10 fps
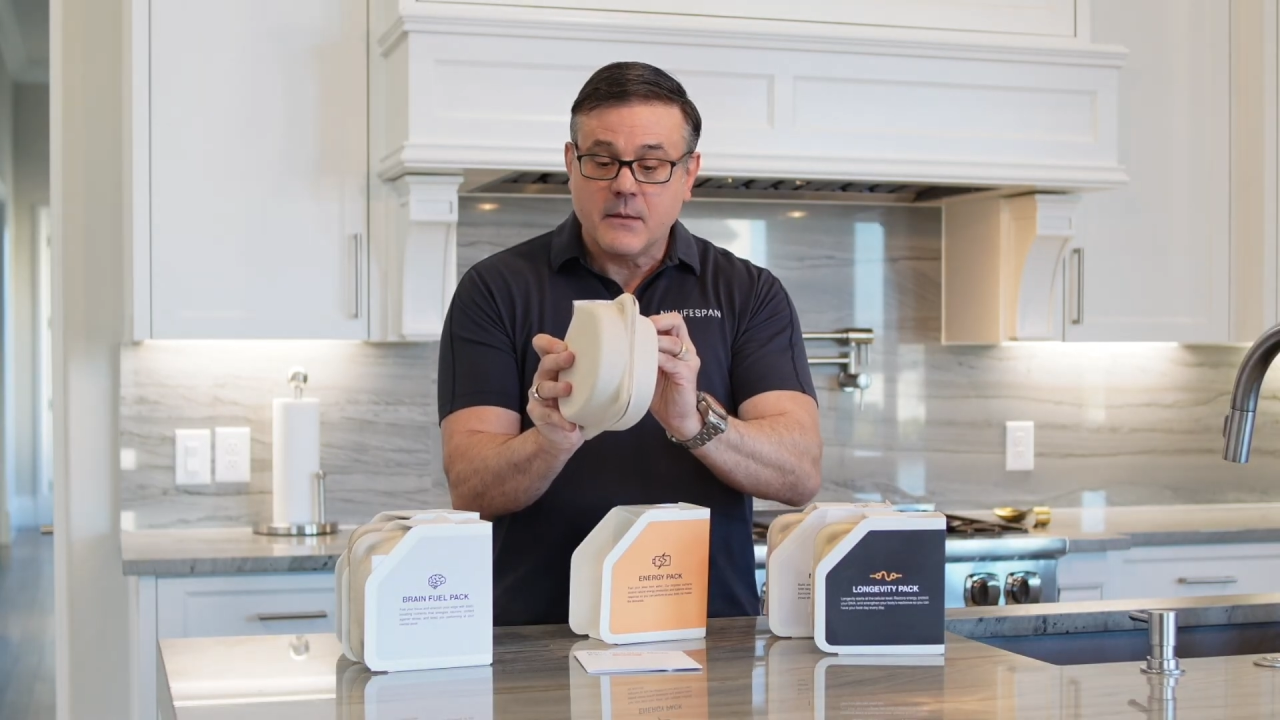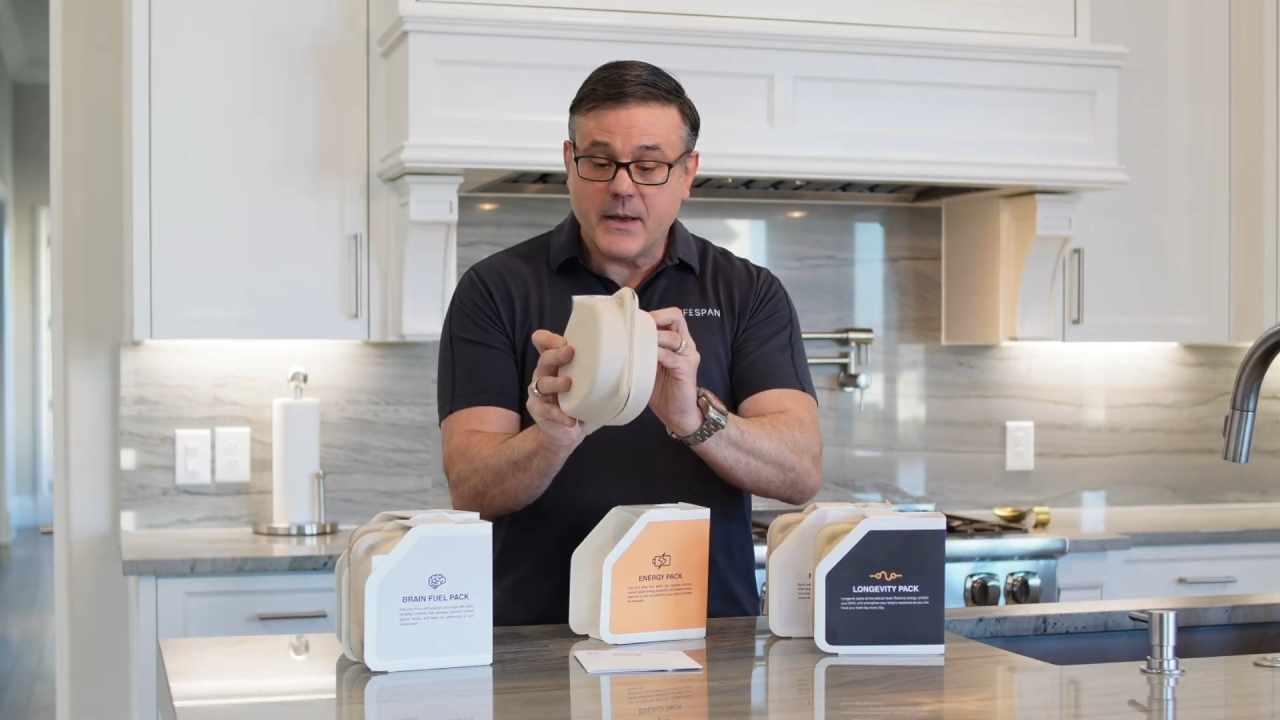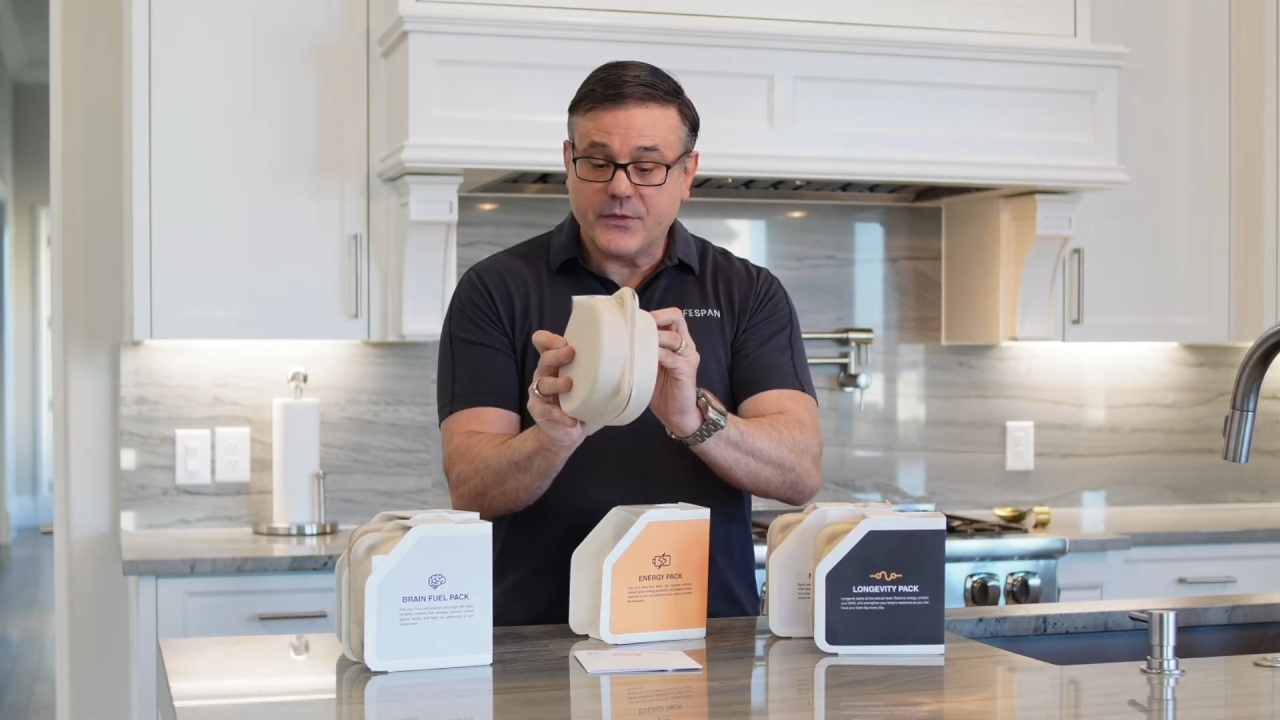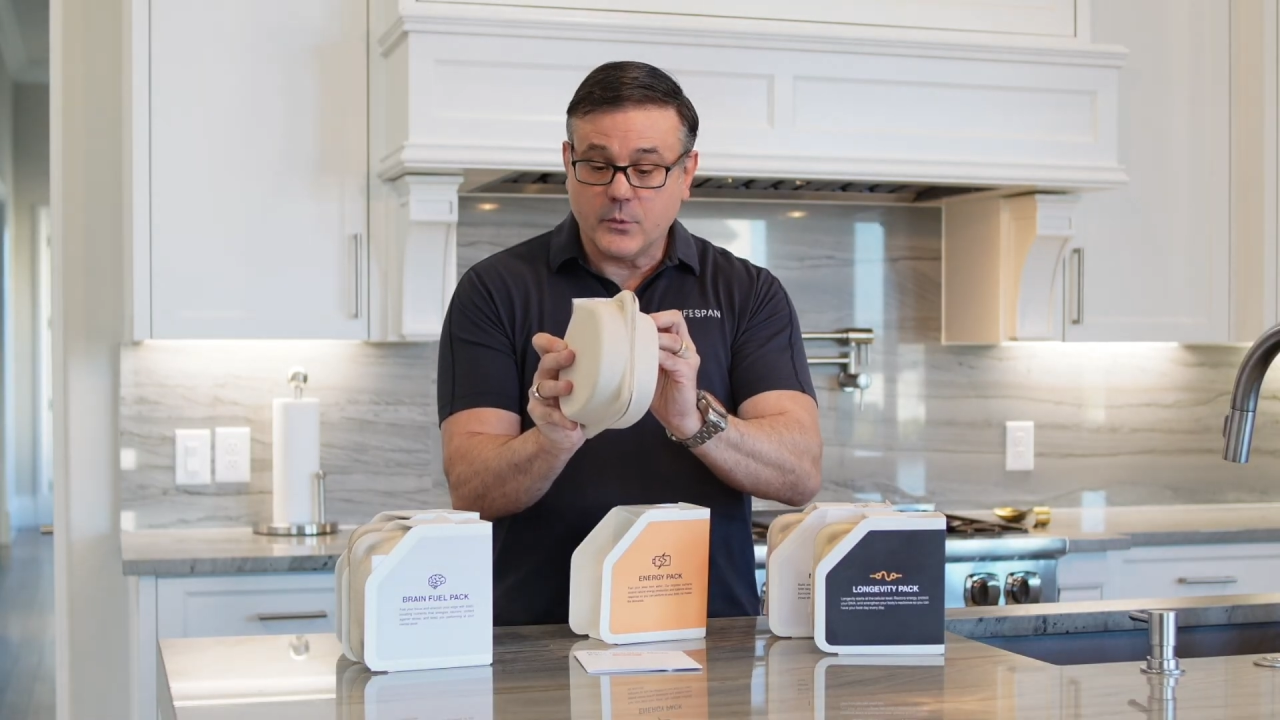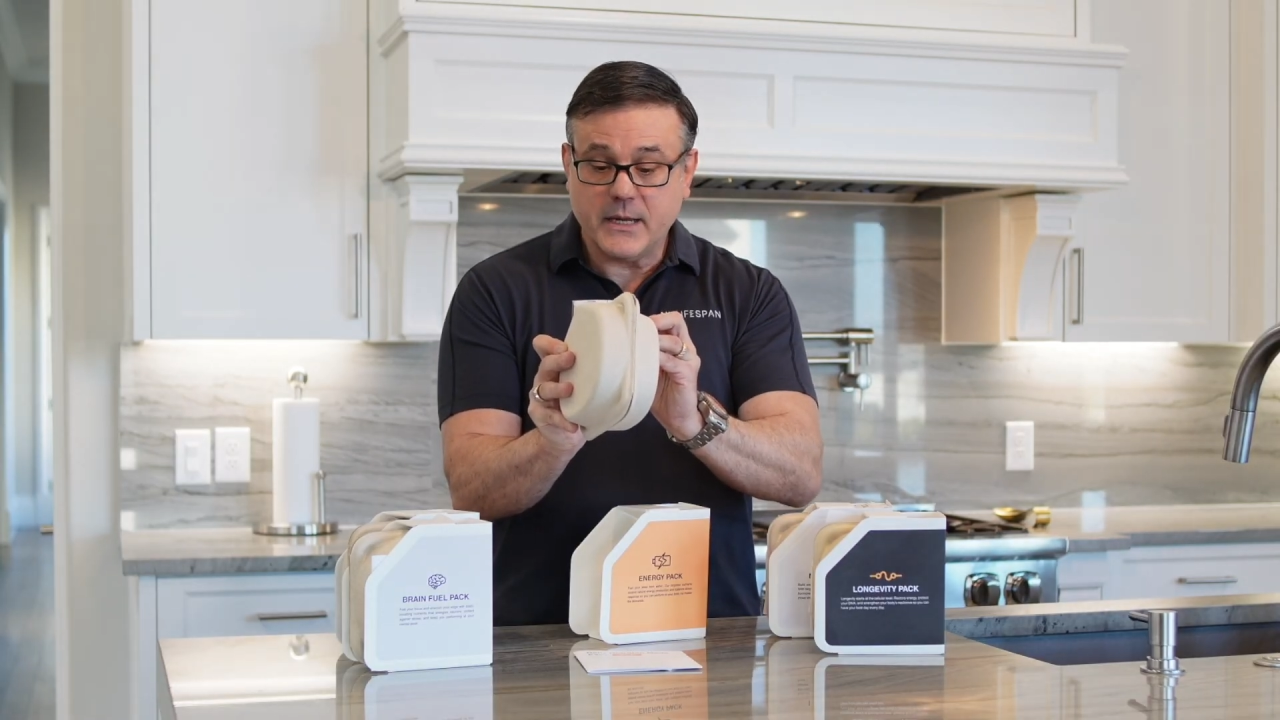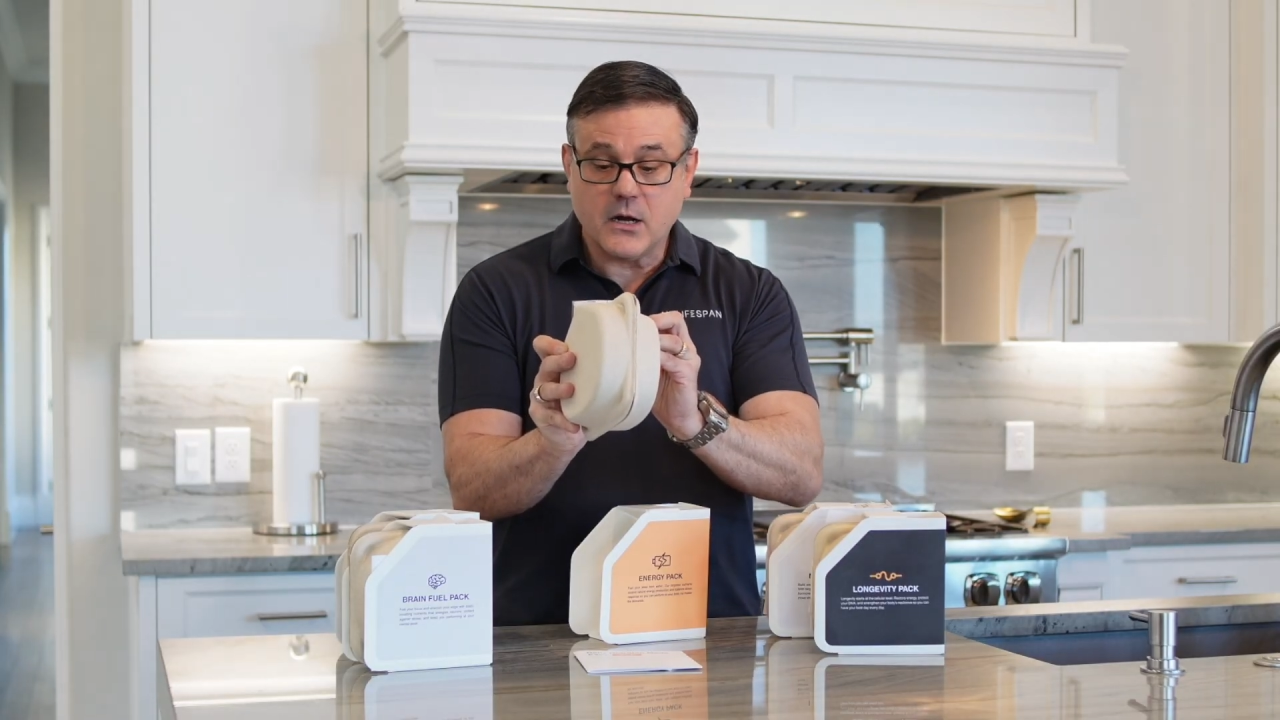methyl B